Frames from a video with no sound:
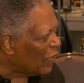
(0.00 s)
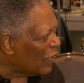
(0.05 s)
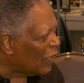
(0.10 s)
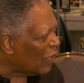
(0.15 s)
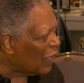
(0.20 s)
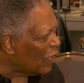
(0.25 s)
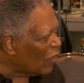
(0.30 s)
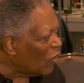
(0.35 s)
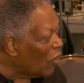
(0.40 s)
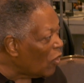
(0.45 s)

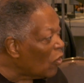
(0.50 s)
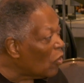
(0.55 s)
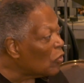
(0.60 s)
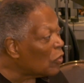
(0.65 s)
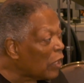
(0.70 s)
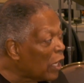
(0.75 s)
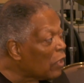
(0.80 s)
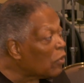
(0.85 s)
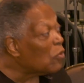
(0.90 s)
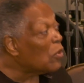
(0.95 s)

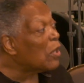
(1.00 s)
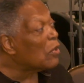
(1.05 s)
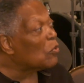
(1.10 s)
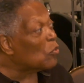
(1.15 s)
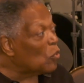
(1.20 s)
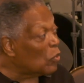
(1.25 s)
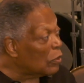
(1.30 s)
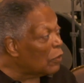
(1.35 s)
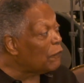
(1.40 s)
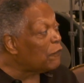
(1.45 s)
Okay,
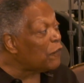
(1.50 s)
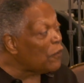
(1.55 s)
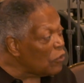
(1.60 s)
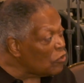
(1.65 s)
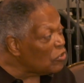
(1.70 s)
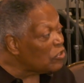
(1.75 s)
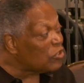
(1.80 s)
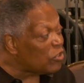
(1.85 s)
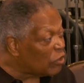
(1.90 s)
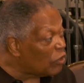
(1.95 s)
well, the
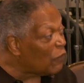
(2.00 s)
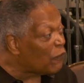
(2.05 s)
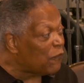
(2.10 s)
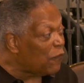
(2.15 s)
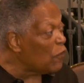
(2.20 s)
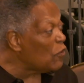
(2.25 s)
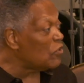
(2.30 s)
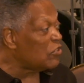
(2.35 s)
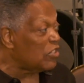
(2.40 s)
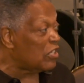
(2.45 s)
first
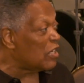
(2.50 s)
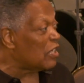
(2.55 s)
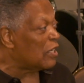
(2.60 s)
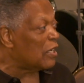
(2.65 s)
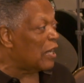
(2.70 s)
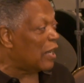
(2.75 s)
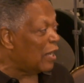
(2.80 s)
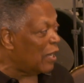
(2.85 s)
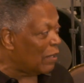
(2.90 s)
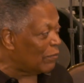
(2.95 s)
thing
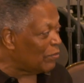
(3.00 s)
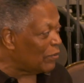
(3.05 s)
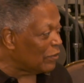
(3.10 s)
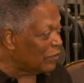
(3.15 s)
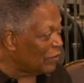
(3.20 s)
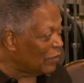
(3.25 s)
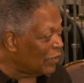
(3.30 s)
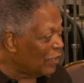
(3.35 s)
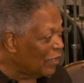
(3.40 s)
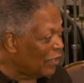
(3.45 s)
that happened
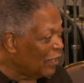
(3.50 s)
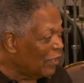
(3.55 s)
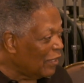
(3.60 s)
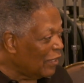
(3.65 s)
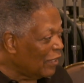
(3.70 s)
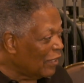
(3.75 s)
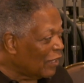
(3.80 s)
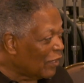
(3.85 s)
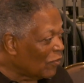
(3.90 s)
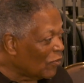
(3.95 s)

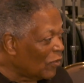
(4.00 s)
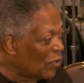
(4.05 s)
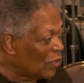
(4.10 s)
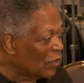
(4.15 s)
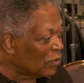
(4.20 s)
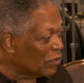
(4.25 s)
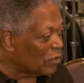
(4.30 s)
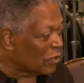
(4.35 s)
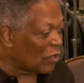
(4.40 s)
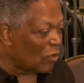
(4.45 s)

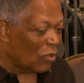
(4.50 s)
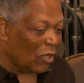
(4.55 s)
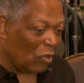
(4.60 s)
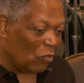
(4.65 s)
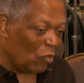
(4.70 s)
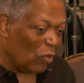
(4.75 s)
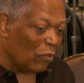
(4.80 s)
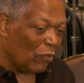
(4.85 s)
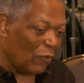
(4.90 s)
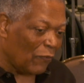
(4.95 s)
was
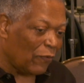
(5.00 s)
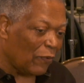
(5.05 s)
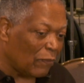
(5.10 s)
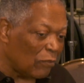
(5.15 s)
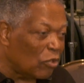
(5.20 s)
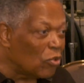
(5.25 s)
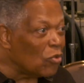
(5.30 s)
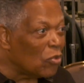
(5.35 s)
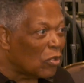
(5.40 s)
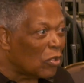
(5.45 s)
we went from
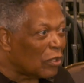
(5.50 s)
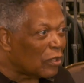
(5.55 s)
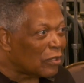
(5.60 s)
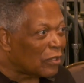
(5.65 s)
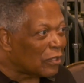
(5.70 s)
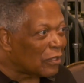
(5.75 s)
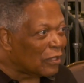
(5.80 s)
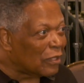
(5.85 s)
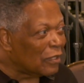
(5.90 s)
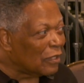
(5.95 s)
Newark
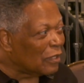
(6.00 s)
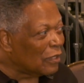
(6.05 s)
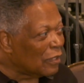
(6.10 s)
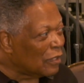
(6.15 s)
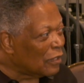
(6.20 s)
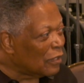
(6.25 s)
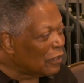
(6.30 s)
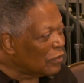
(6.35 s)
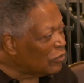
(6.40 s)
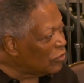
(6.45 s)

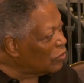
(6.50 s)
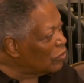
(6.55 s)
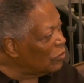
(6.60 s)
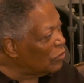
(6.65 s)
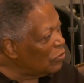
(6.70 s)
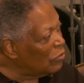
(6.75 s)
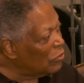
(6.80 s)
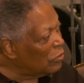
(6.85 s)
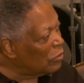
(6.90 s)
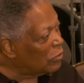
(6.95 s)

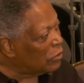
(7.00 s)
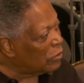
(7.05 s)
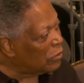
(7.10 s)
to